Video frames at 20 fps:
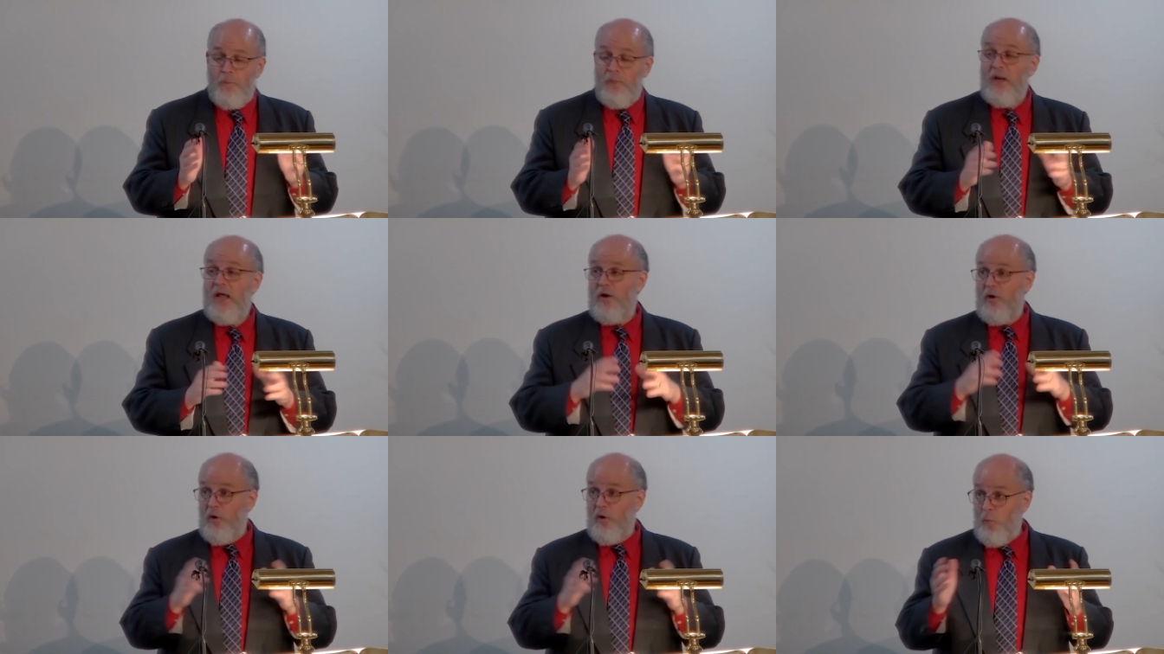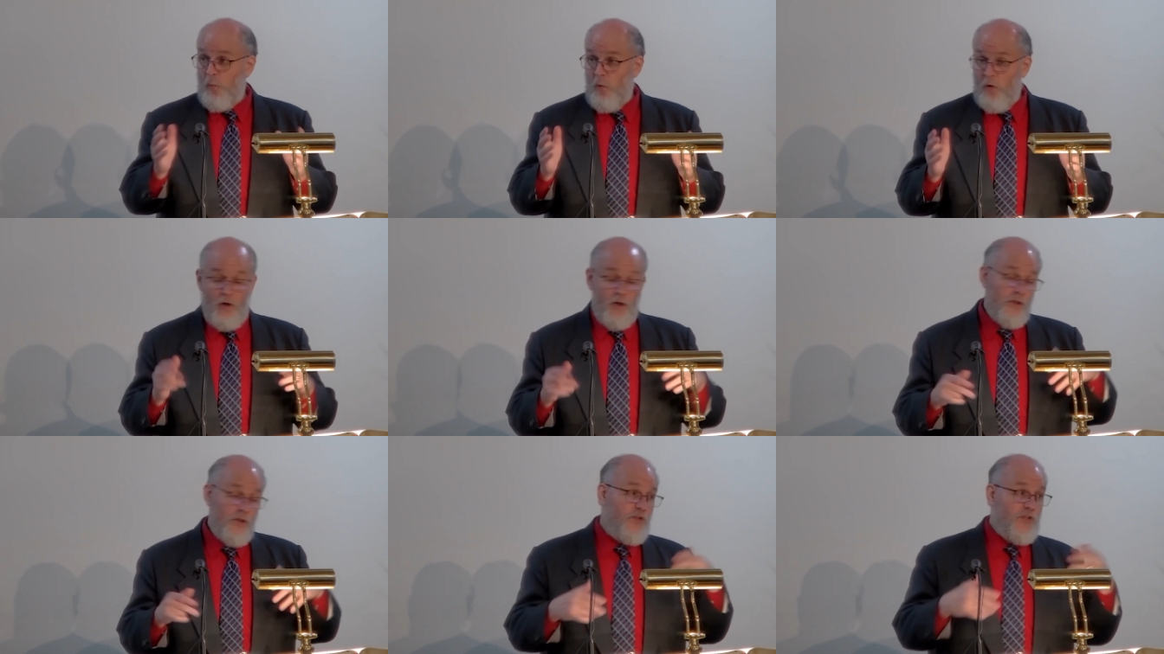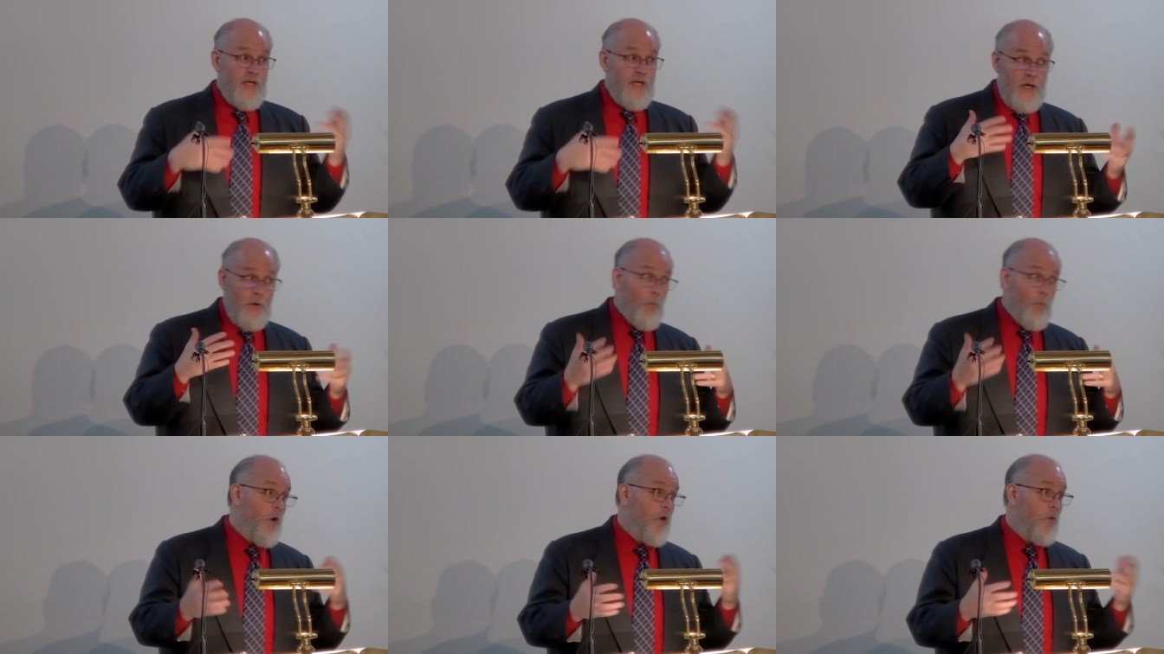play on words
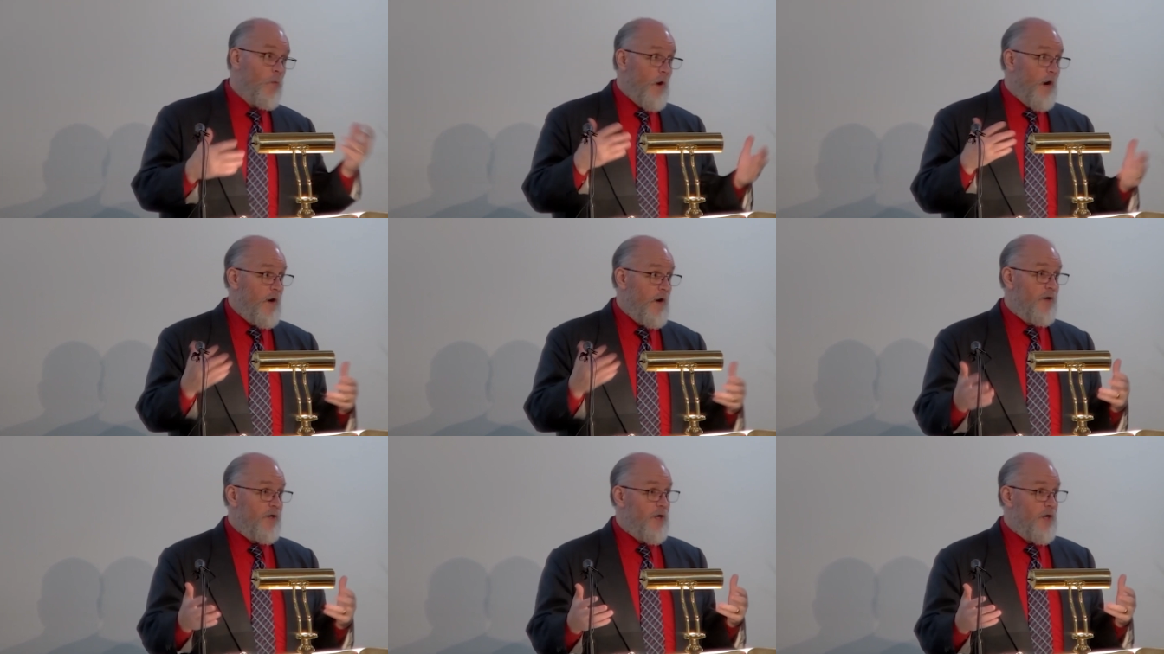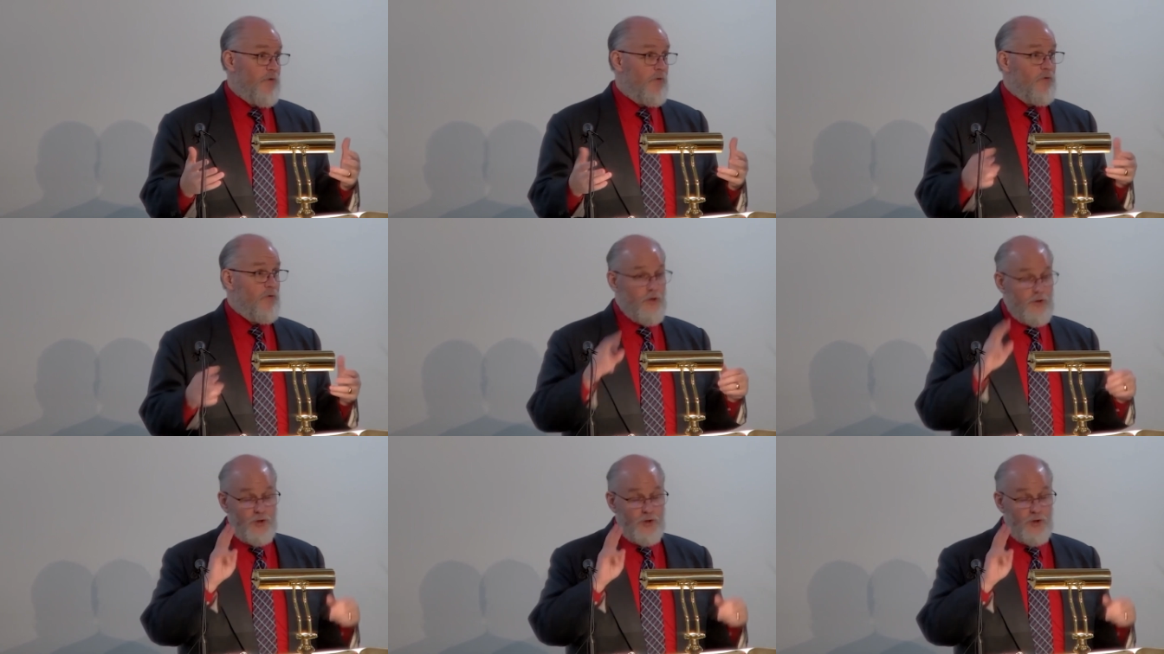in one way or another.